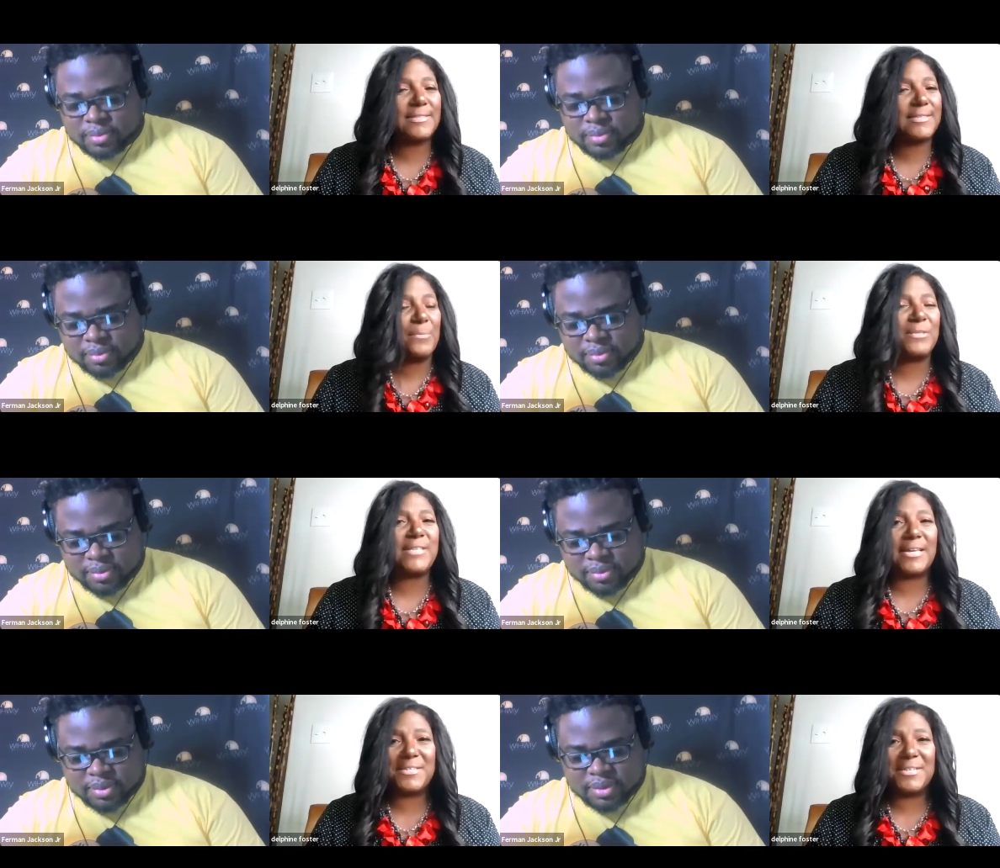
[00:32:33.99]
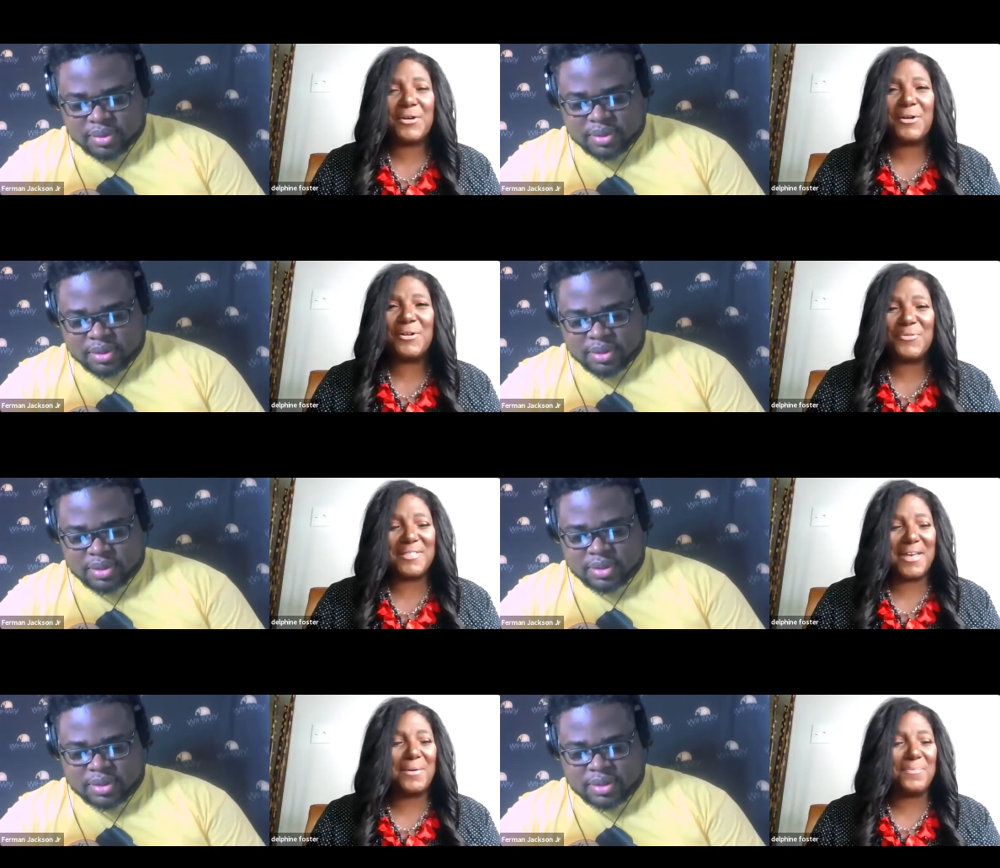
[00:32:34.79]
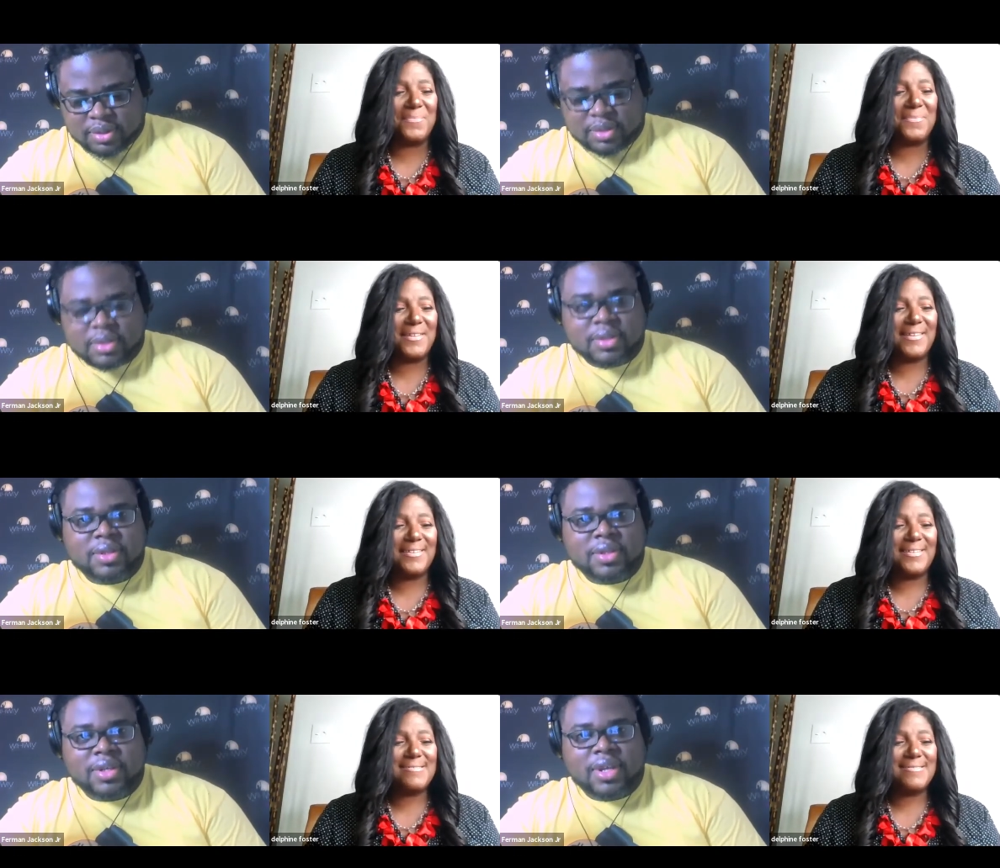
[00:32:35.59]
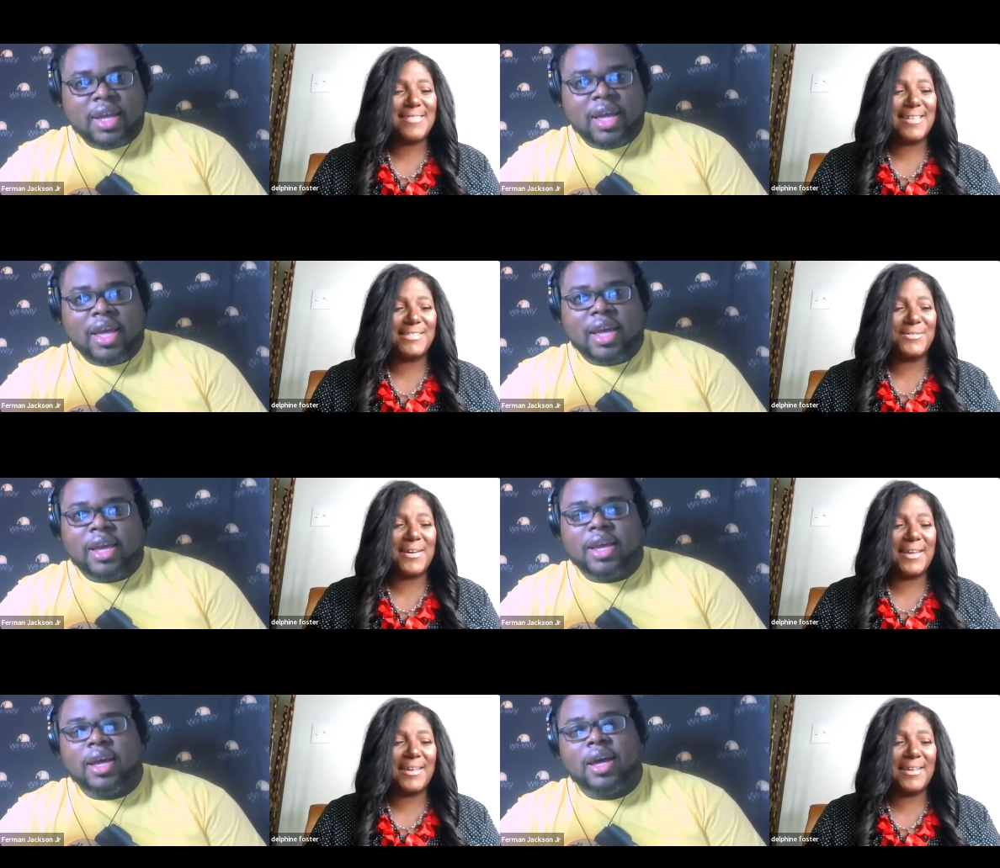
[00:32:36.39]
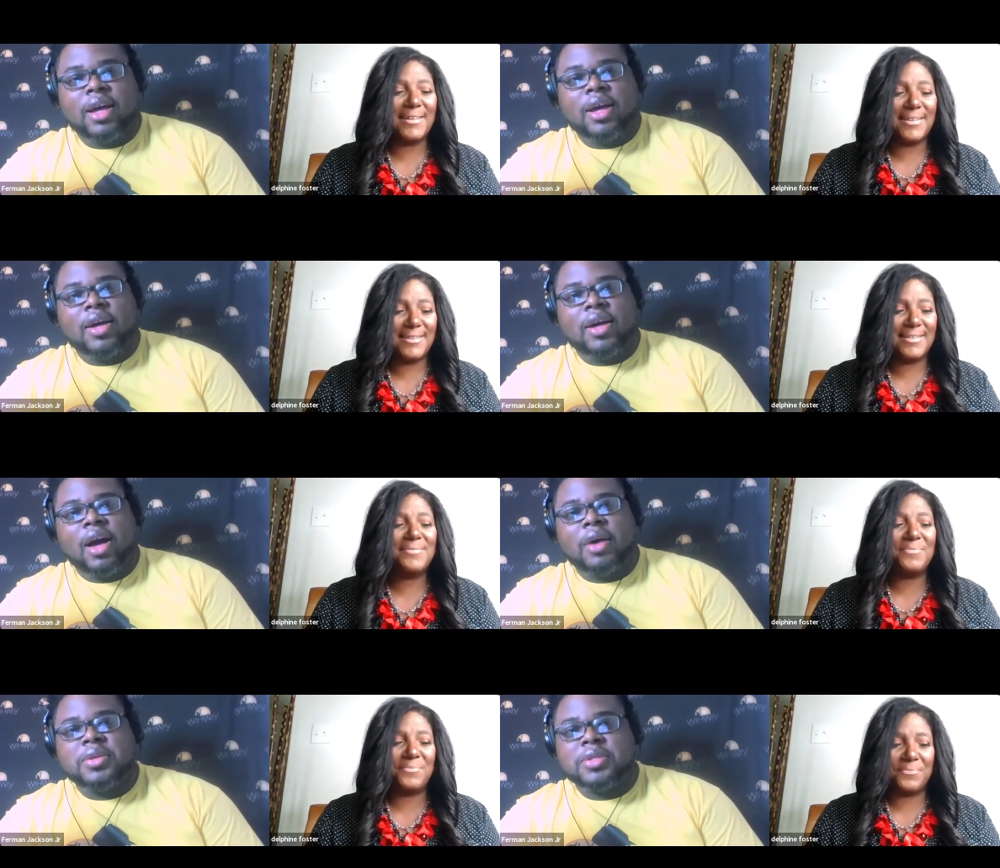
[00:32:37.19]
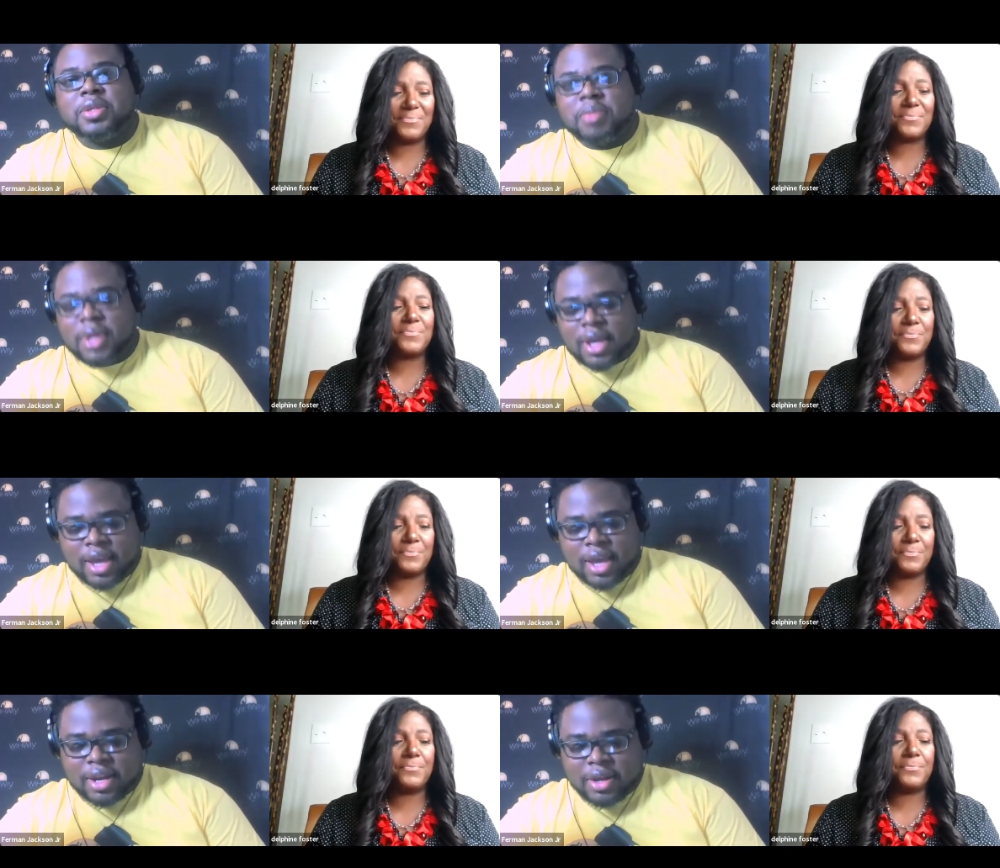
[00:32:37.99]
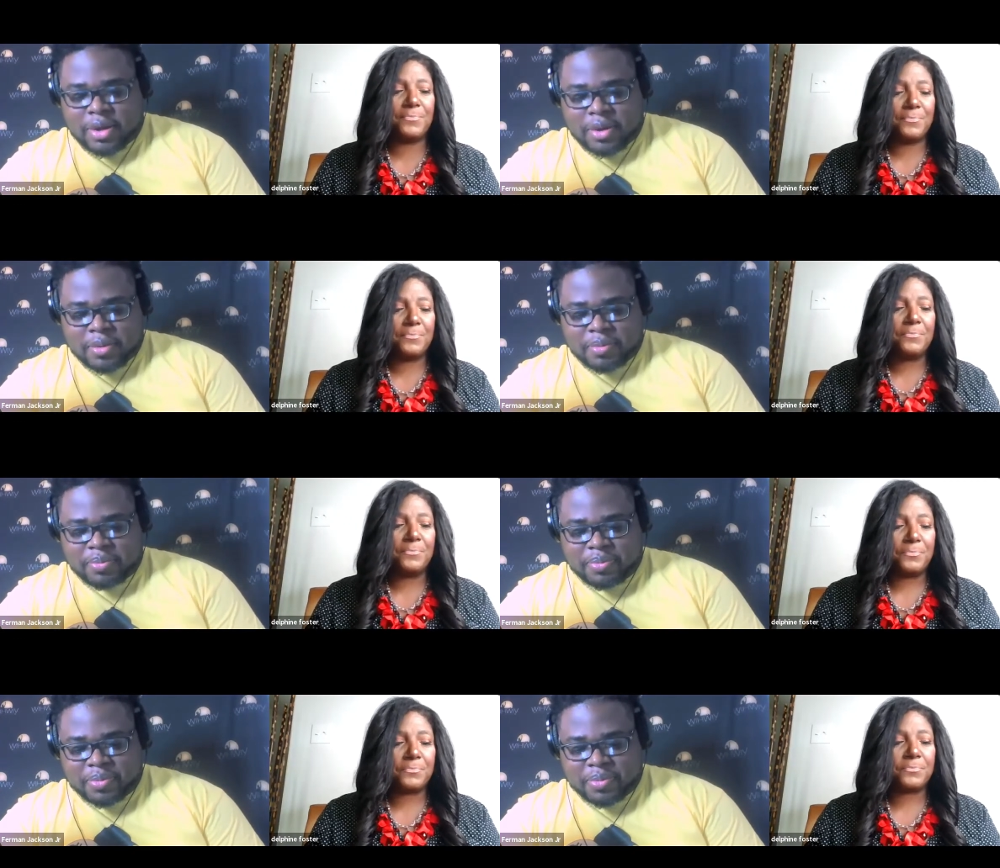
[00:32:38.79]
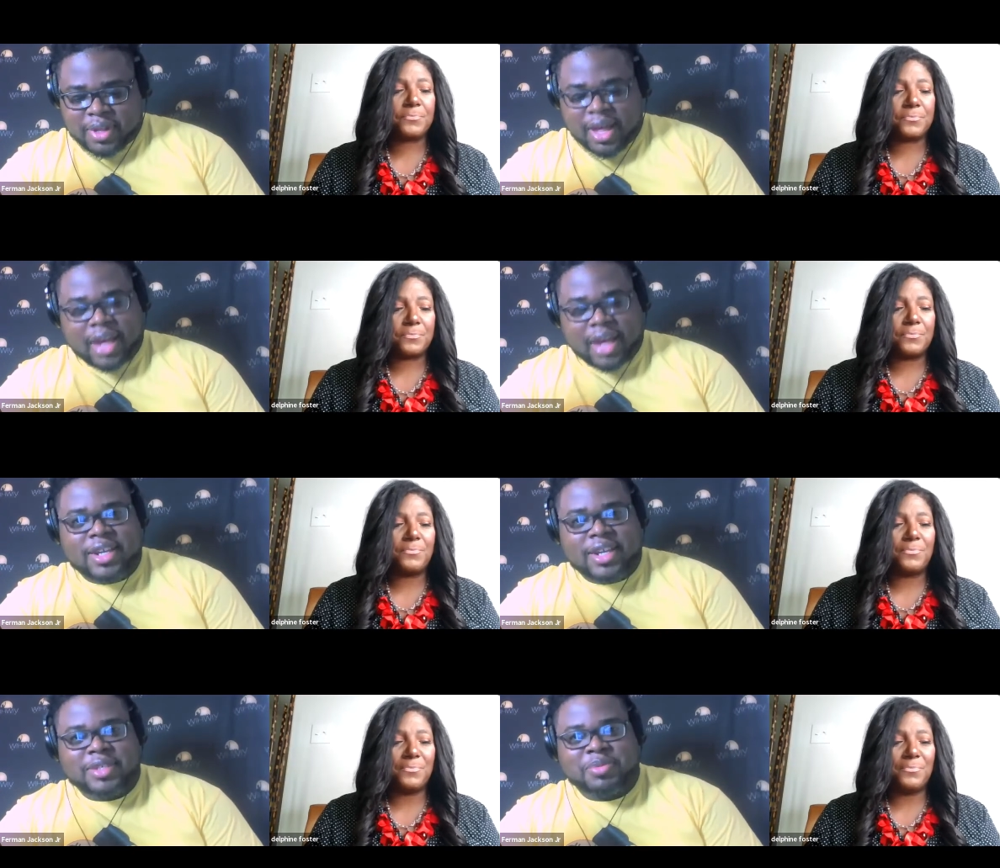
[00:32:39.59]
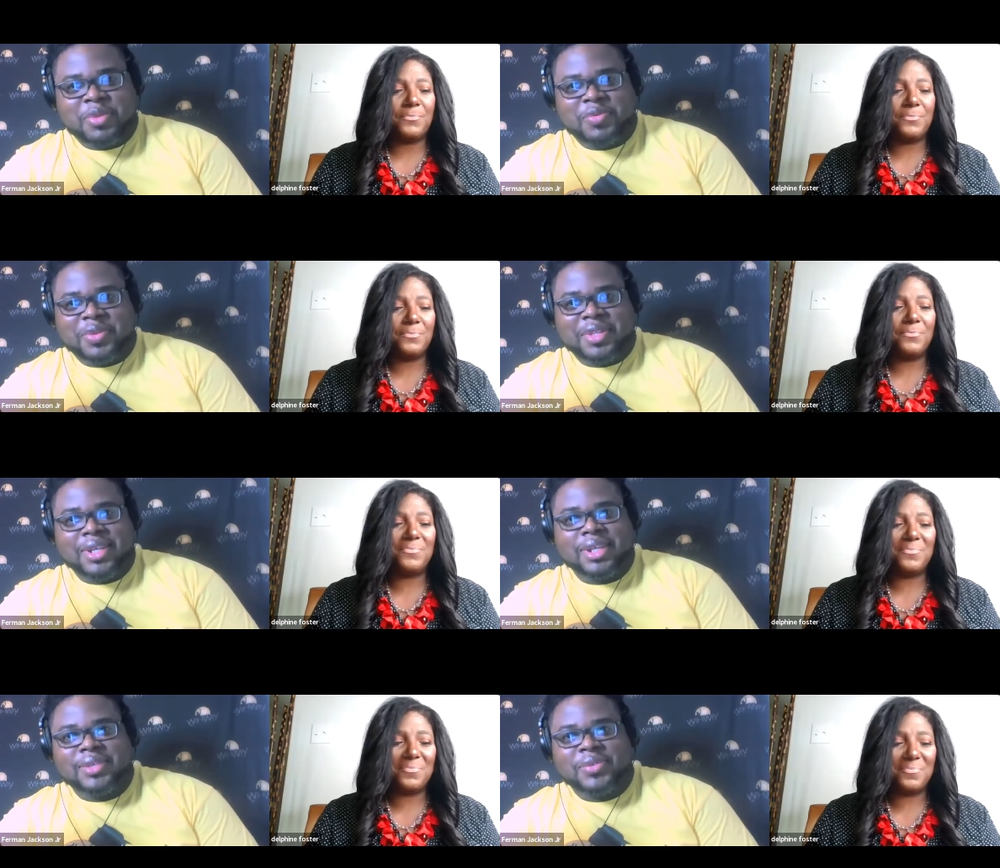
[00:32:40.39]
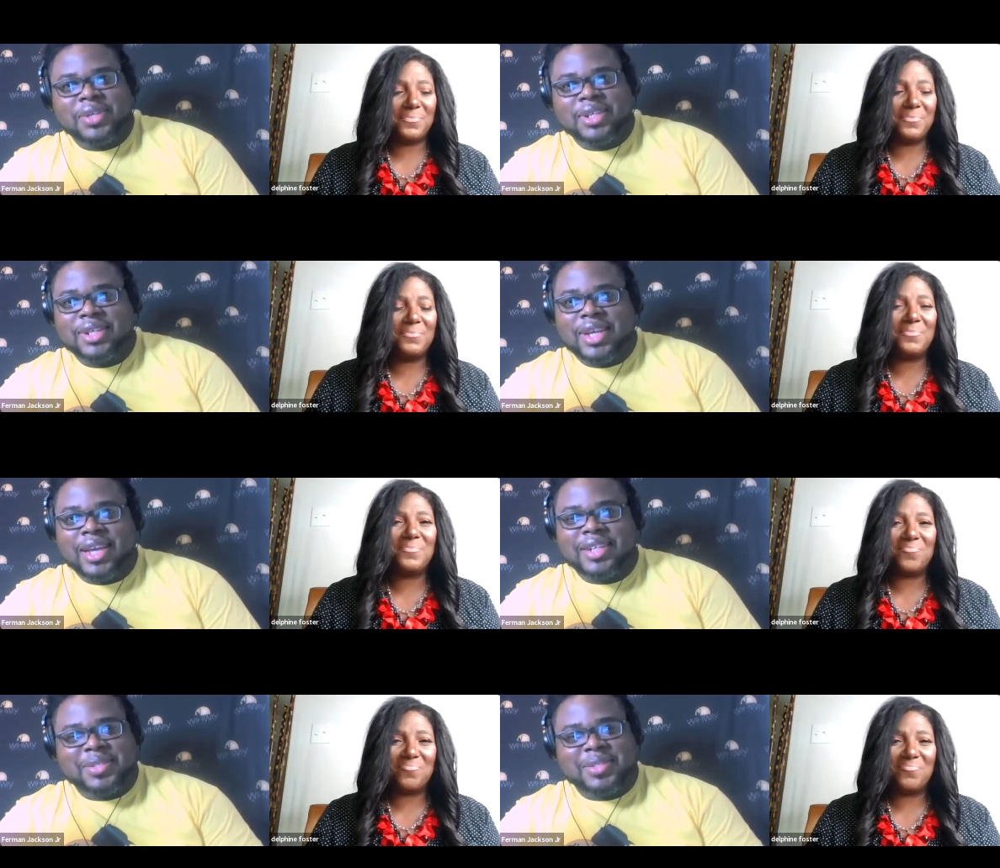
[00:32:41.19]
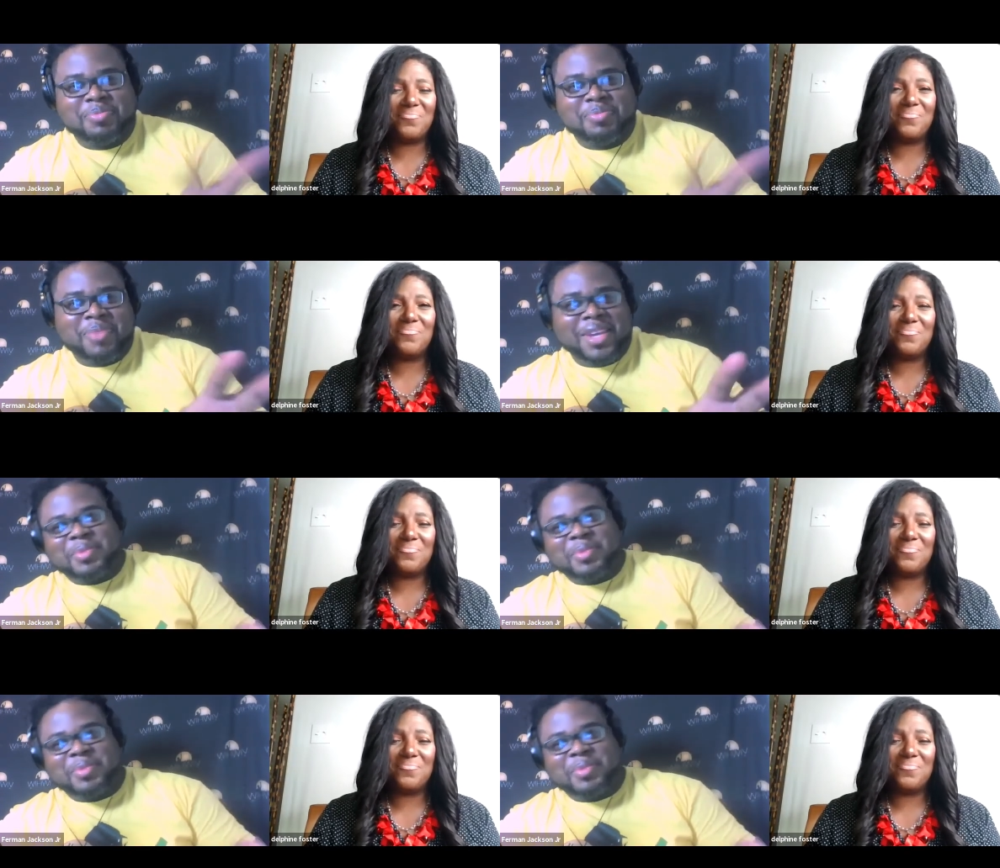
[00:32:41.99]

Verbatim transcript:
Speaker 1: the same exact scenario for them.
Speaker 2: That's and, right. Awesome. Mm-hmm. And um, I said, that's a beautiful thing, really. And being in